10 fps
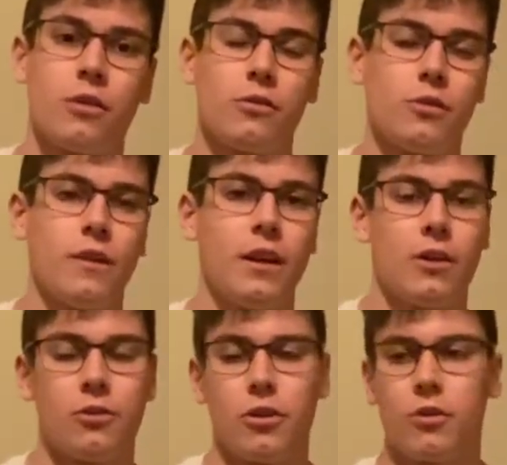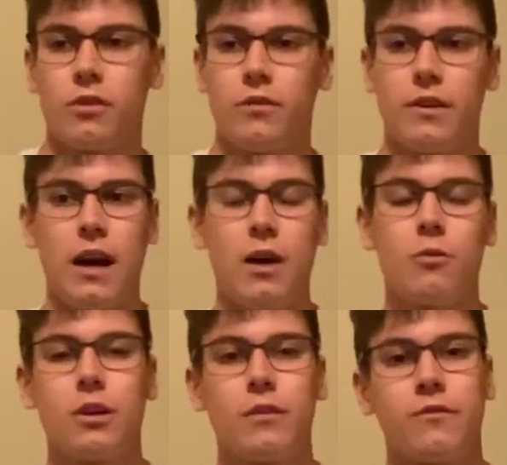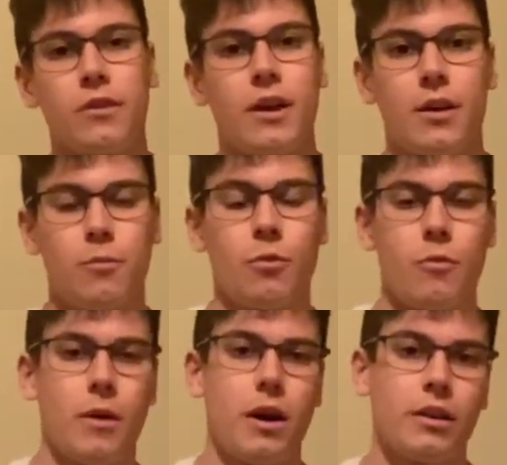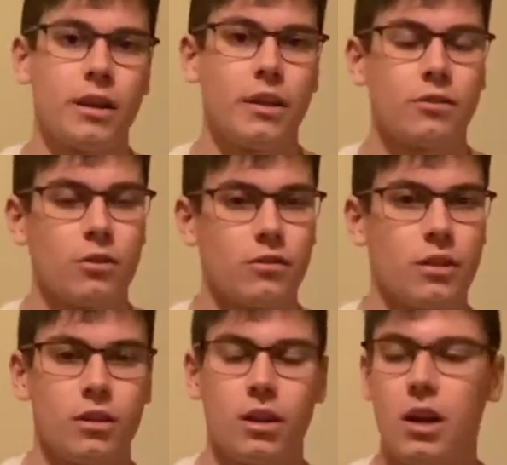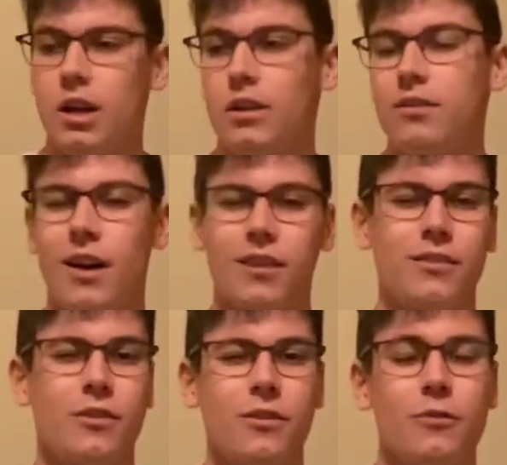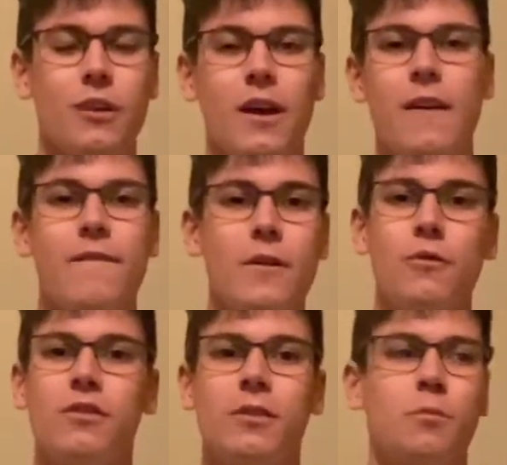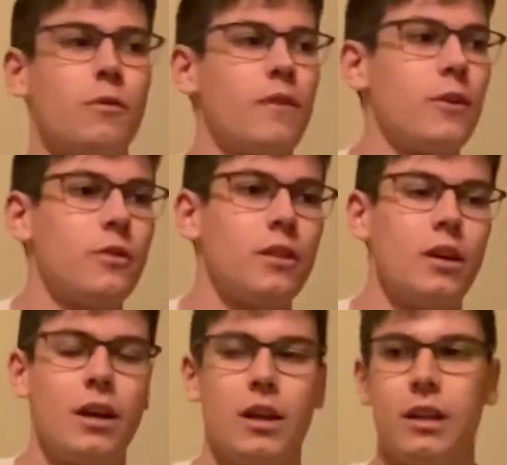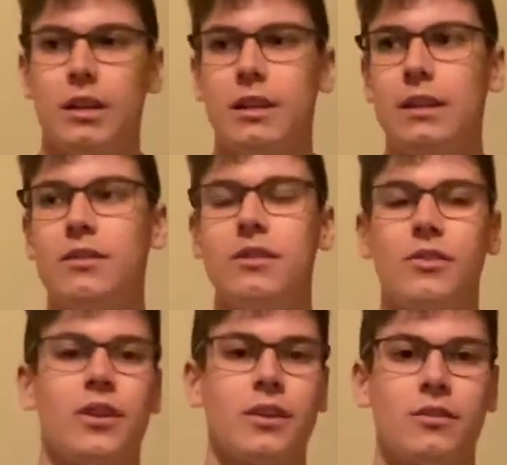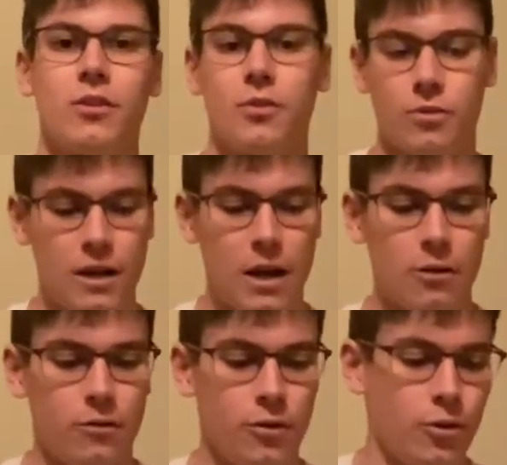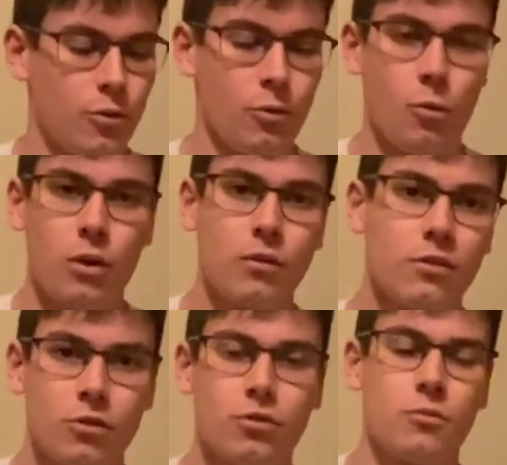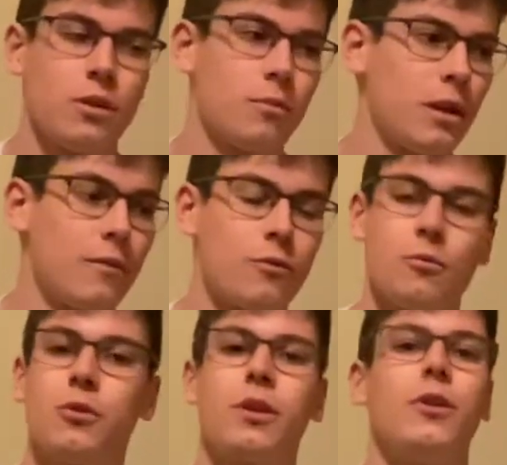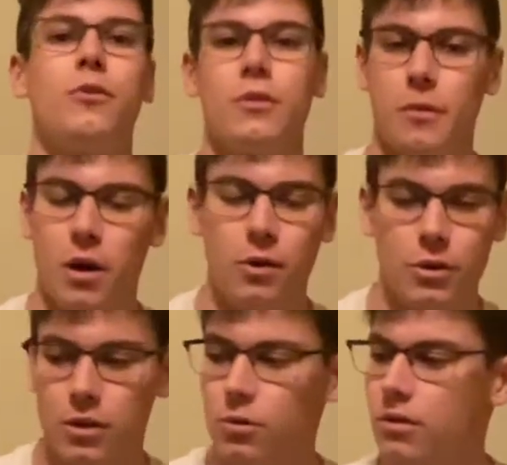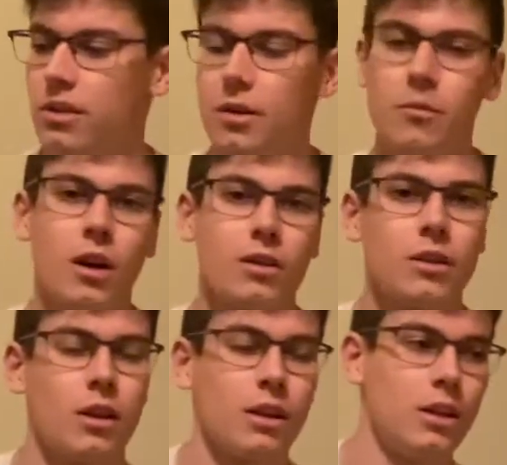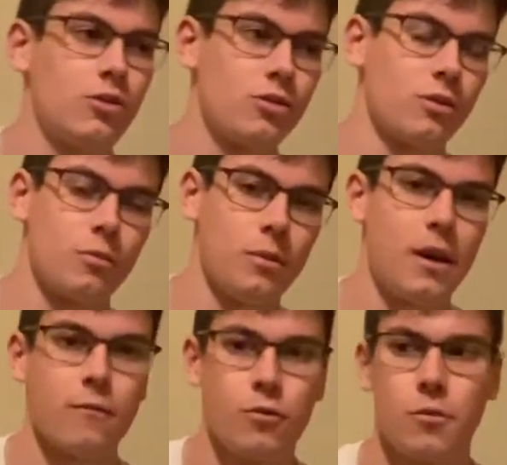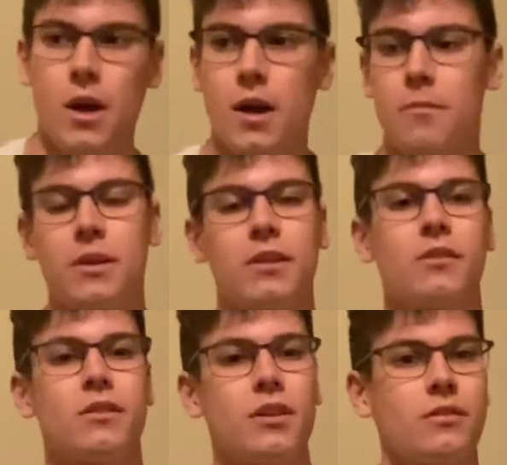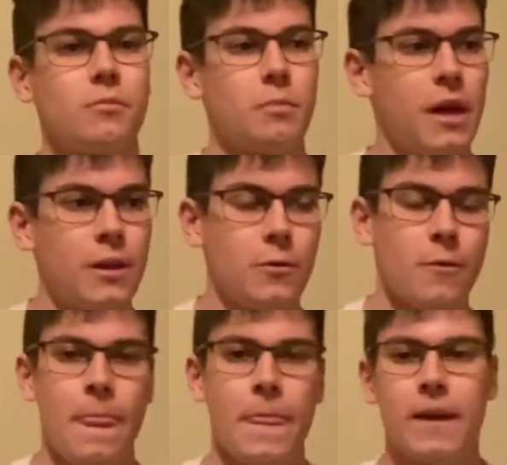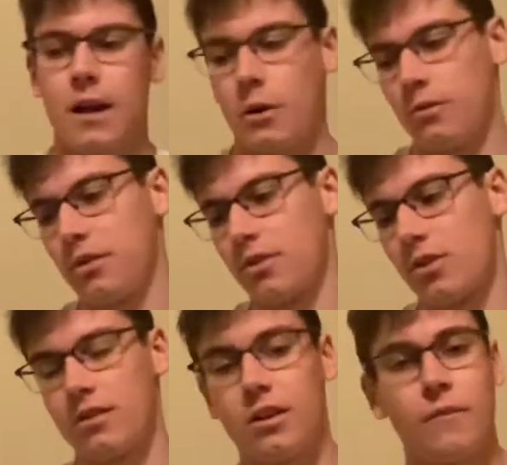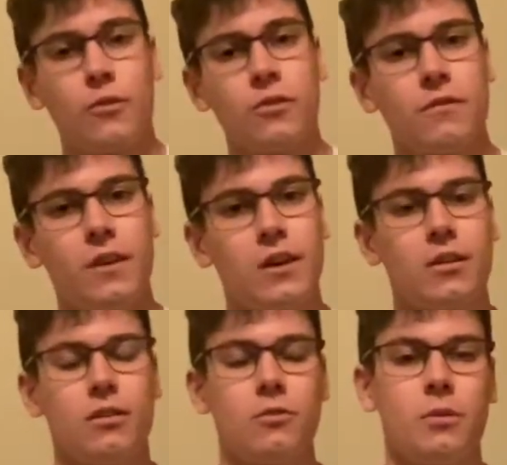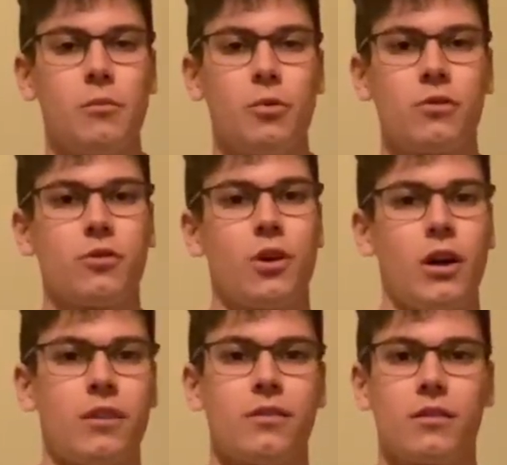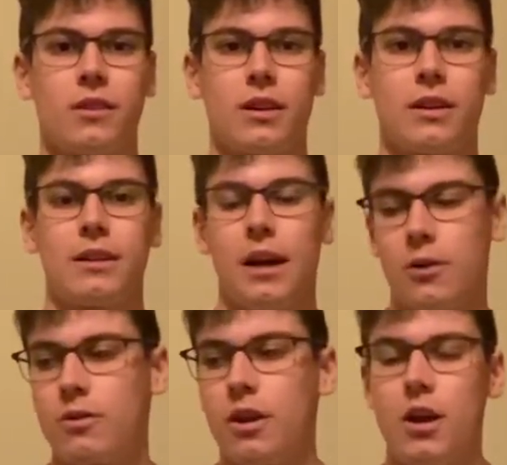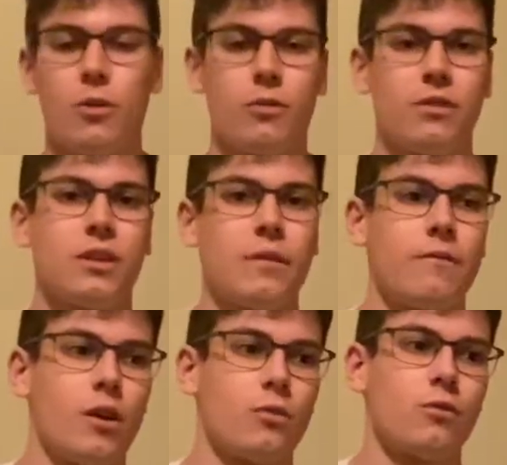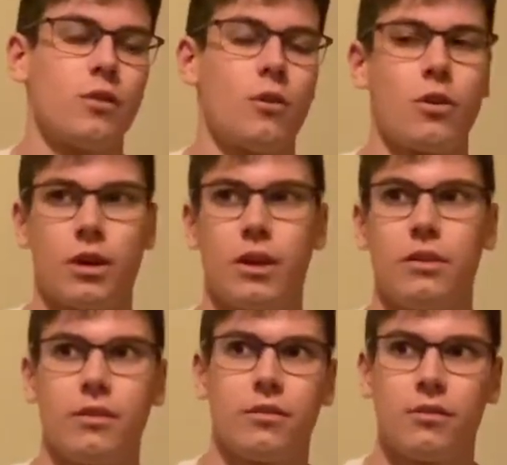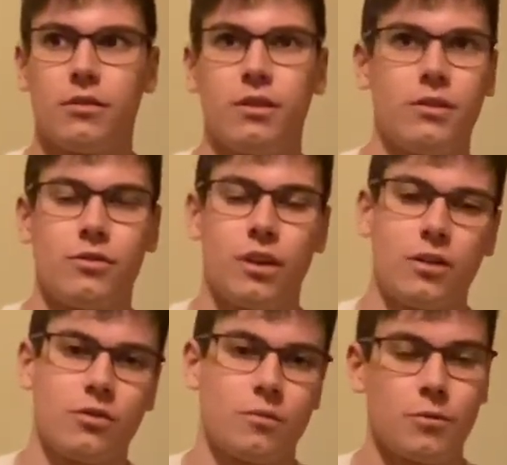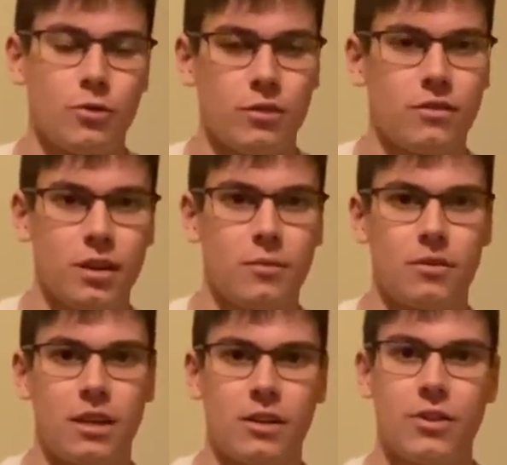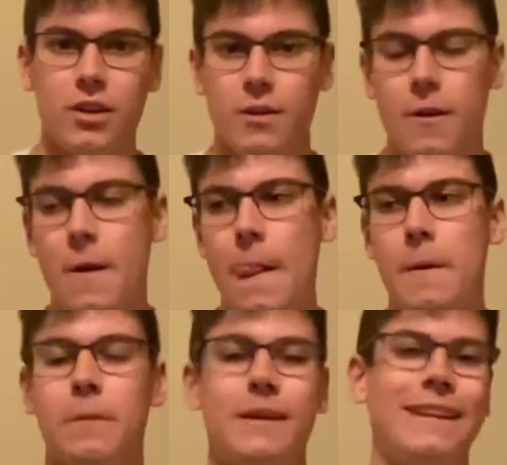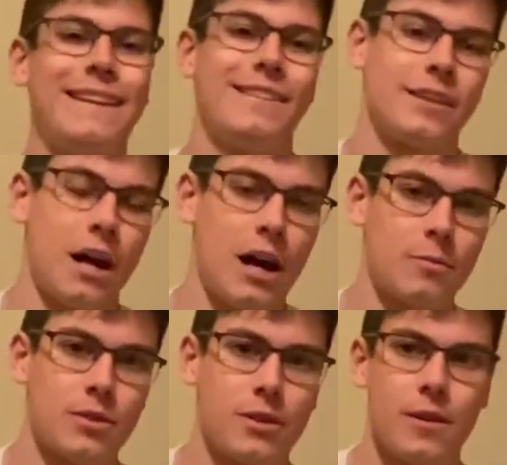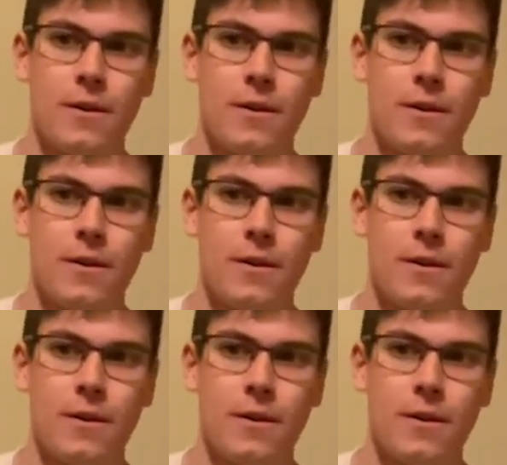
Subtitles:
You have $800 left. How would I fill that up with podcast wholesaling and stocks? You know, they're very simple, very easy things to do. Now, if you do one social media platform, you can do them all. You can do the same content on each single platform because it does pay you. I would suggest diversifying it a little bit more so your audience does not get tired, or these same followers know, okay, he's not just doing the same exact thing, but it is an option.